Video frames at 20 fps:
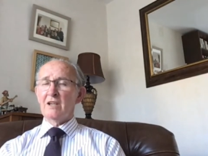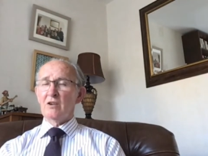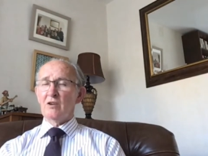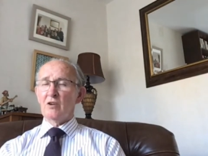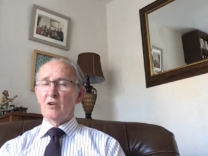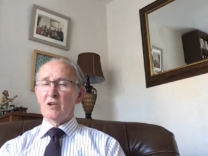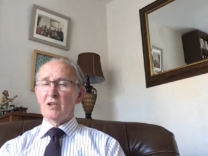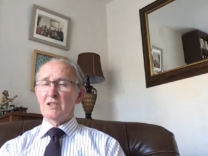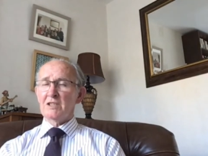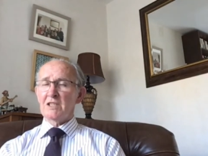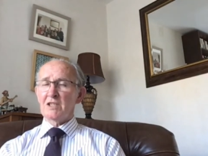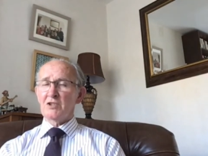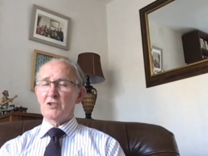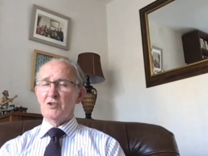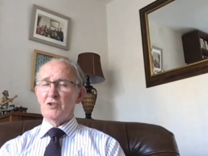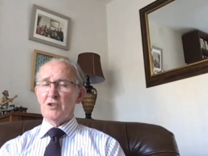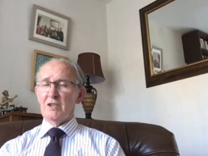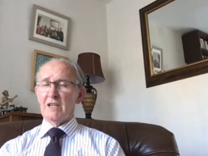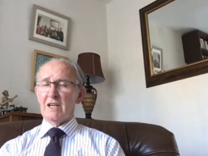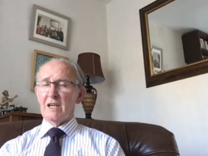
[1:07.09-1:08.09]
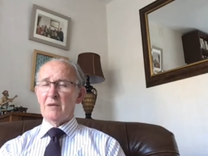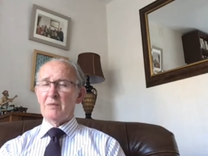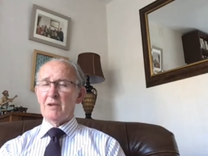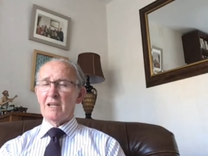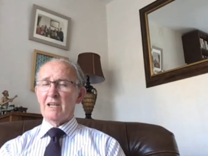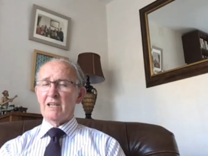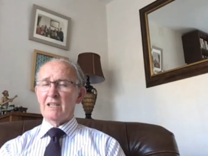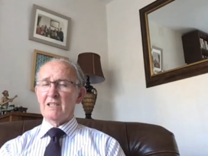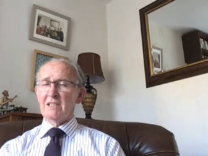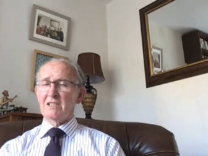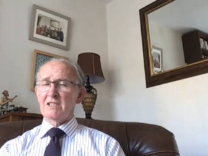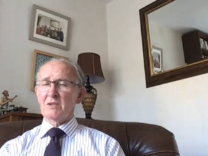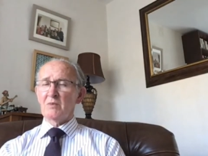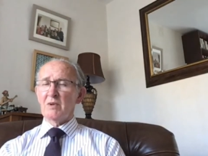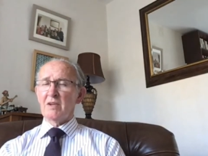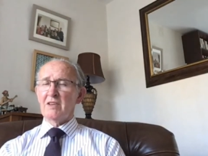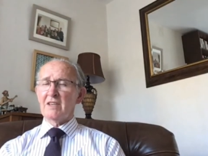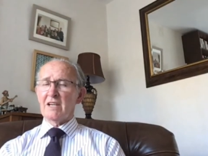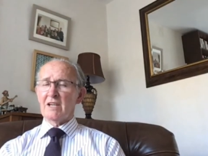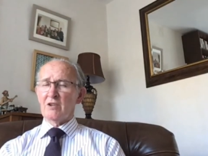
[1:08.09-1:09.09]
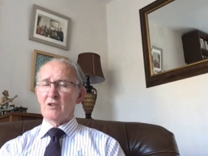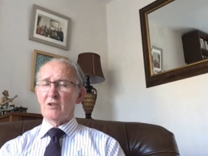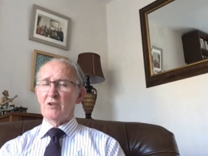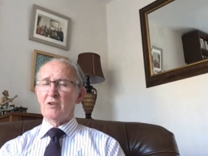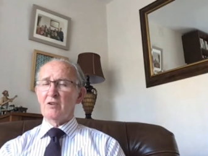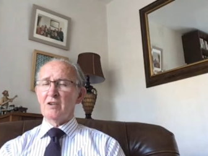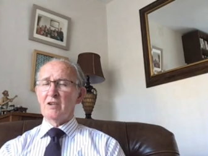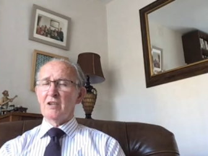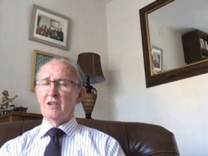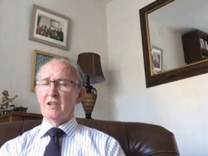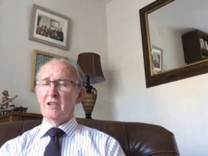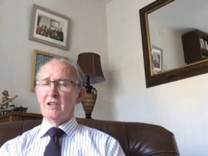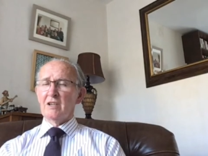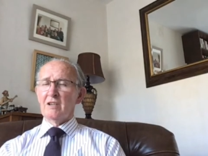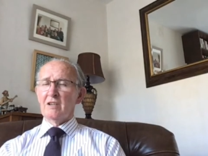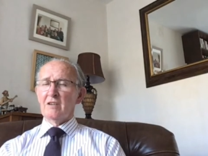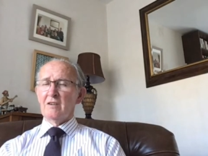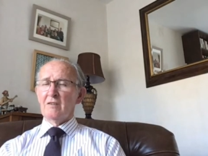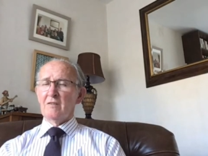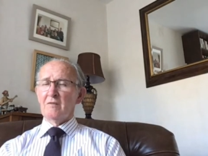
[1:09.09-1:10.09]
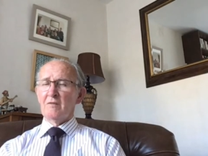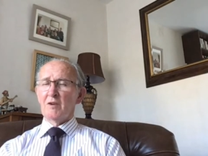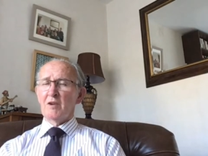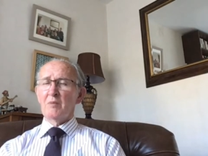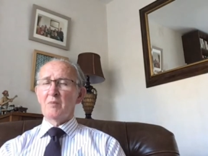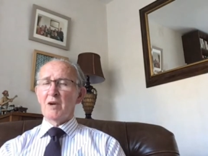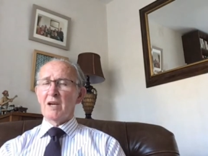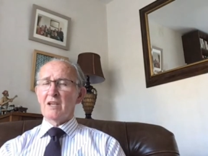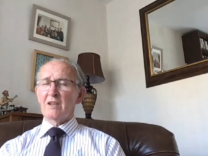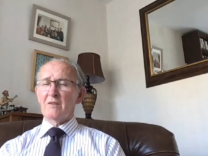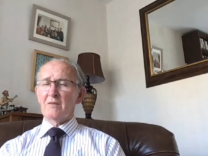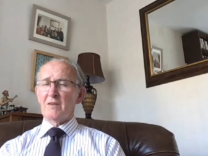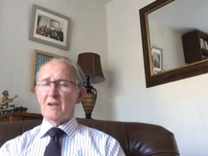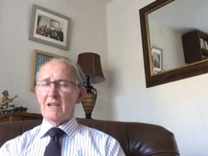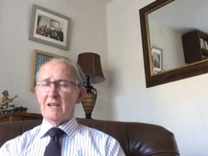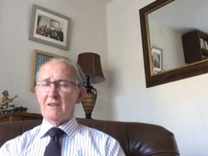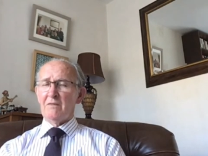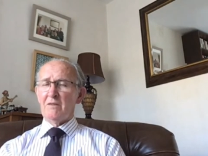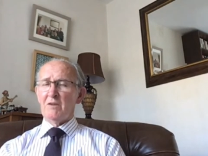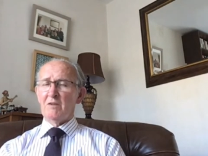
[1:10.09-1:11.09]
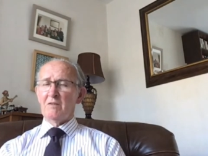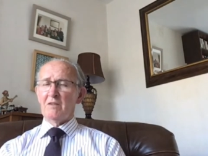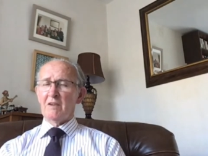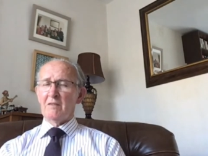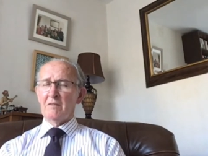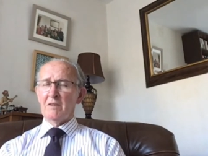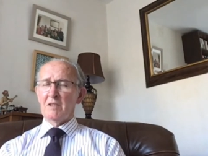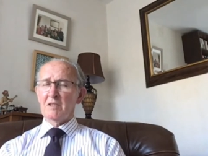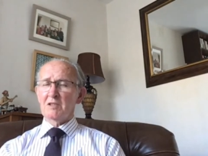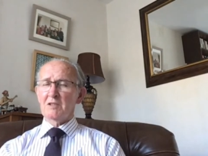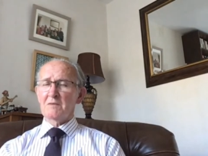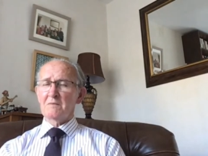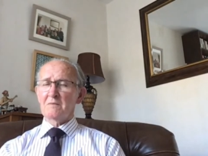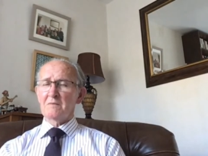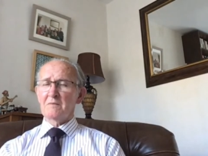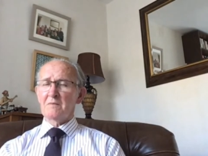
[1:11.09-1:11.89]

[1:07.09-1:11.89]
Lord, as this new day begins, and we thank you for the breath of life you have given us.